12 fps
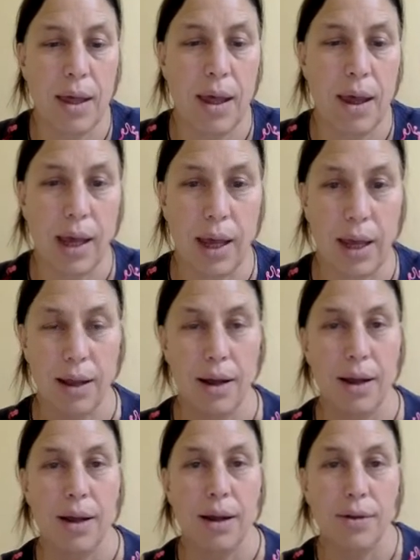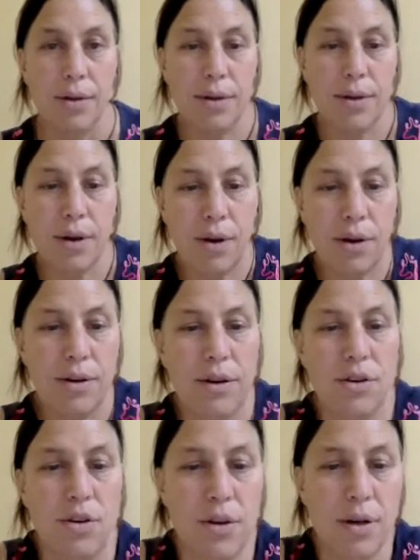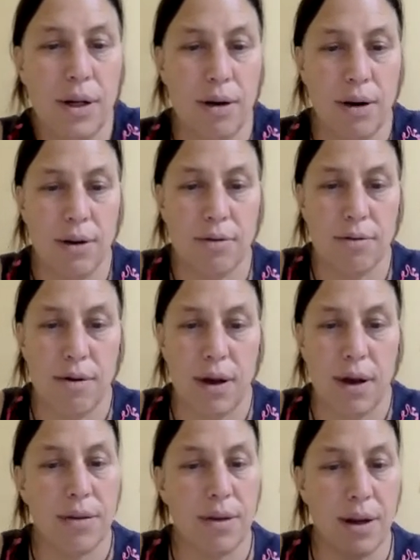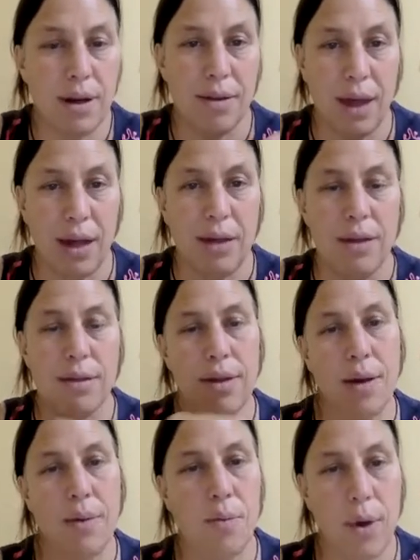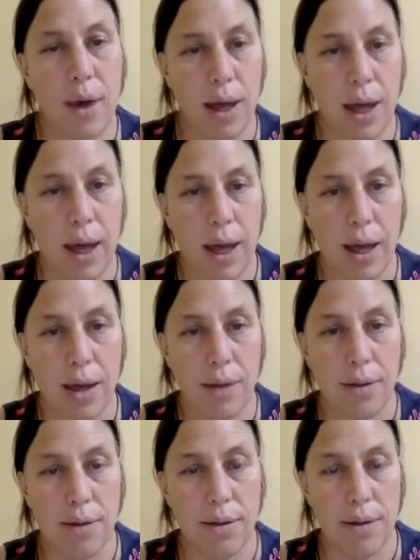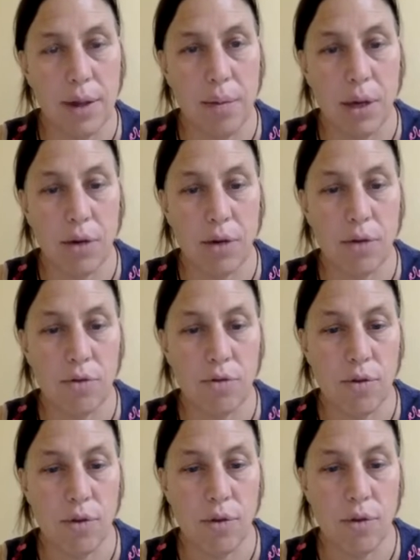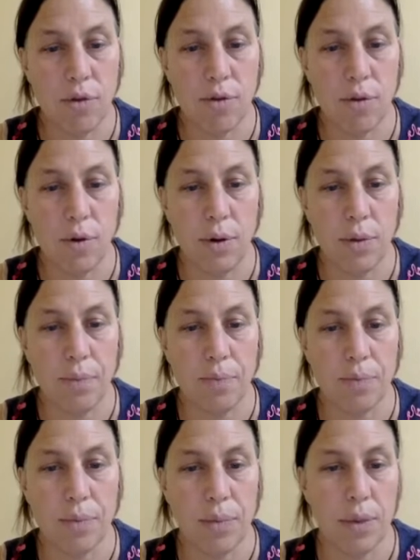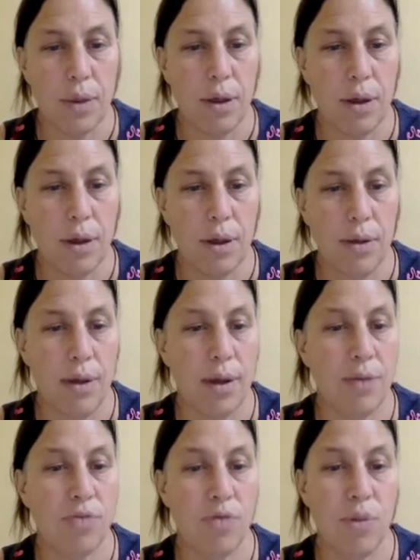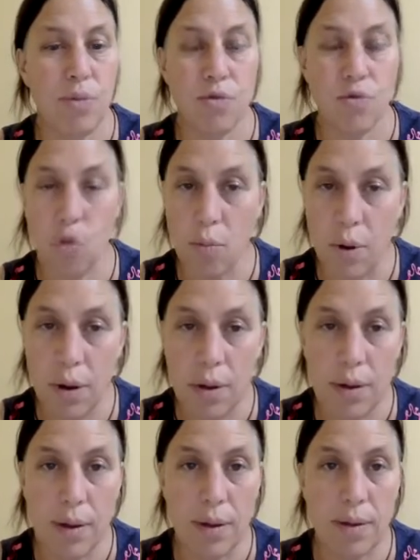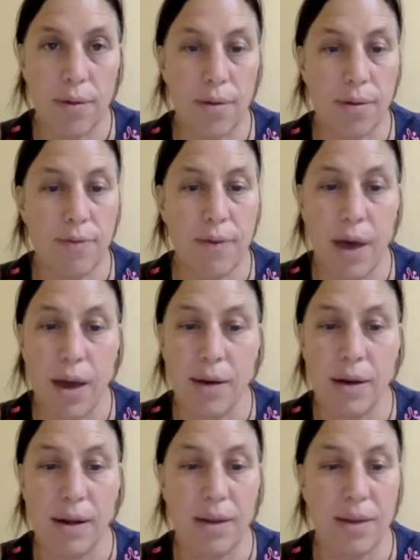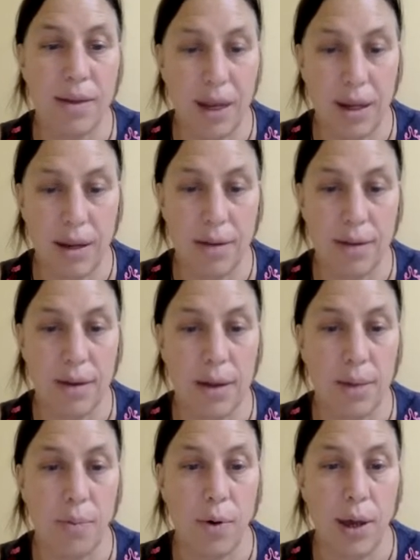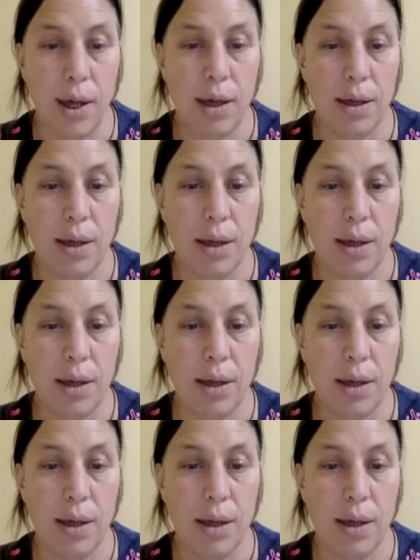Okay, this is a condition characterized in exactly the same way as acute stress disorder. The extreme trauma is defined in exactly the same way.